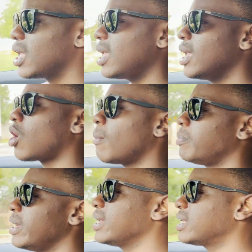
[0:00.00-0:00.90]
It
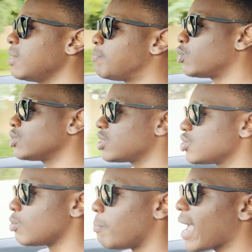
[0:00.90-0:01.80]
completely pushes
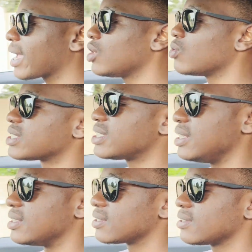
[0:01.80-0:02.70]
you back in your seat,
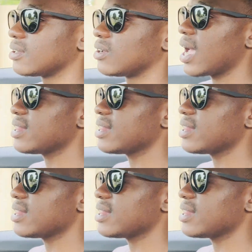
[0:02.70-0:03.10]
right?